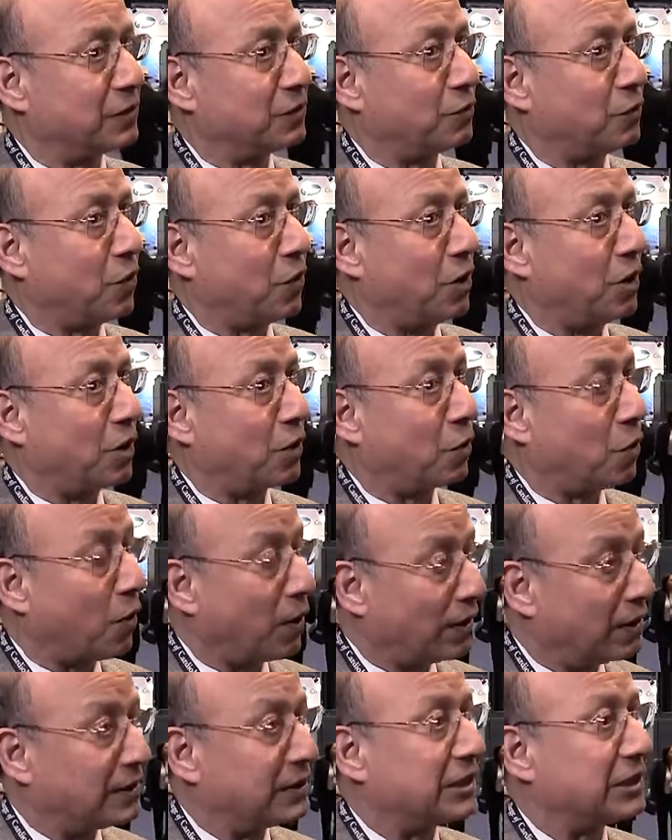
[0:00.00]

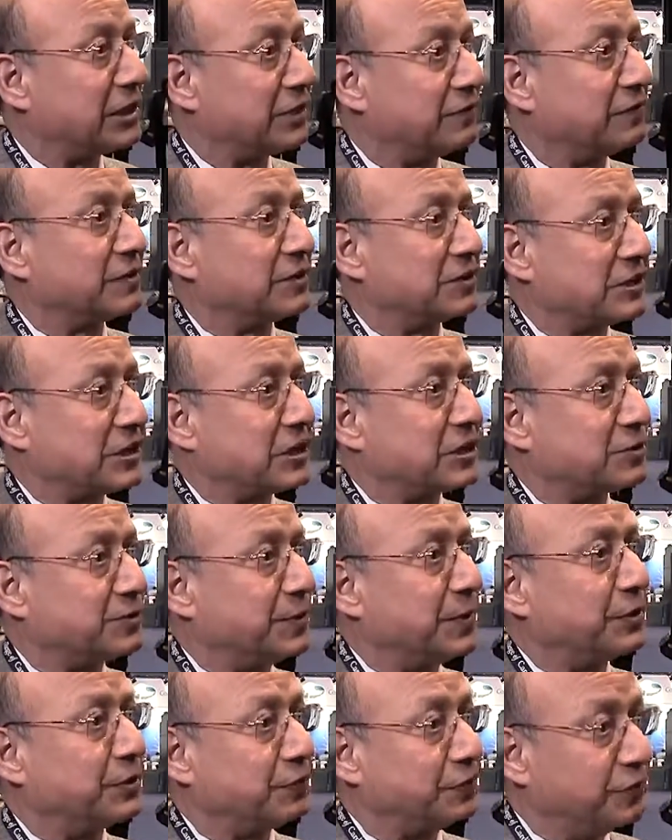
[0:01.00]
qualitative
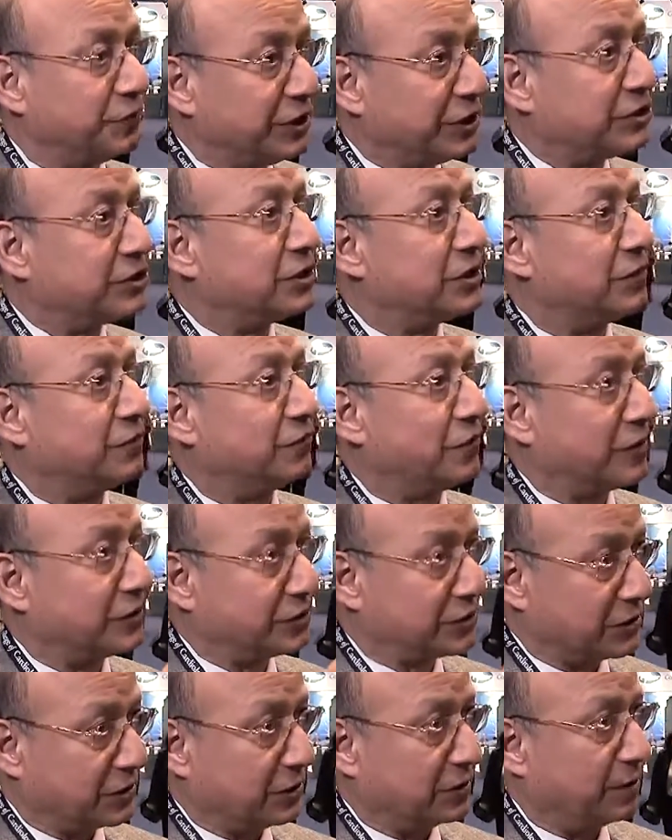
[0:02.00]
assessment of regional
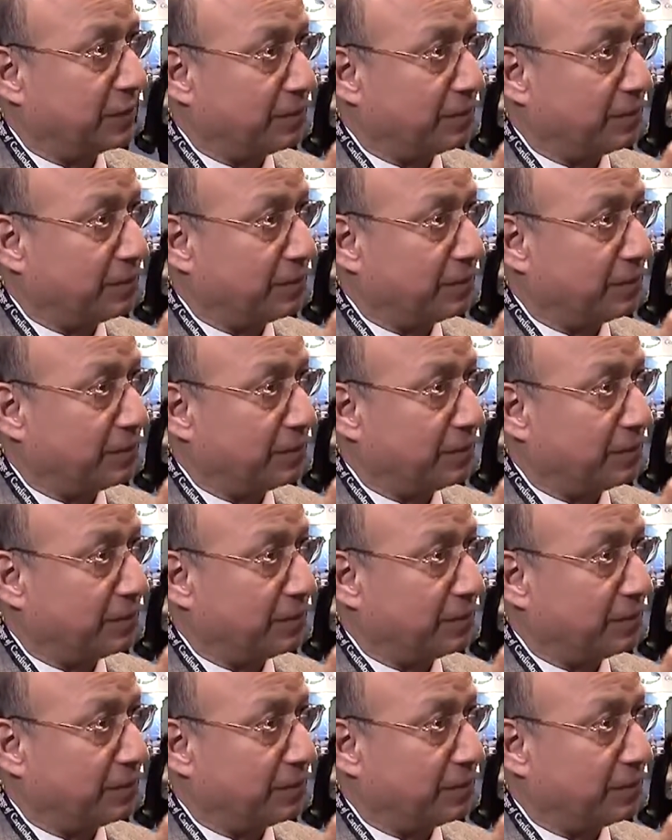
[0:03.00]
function.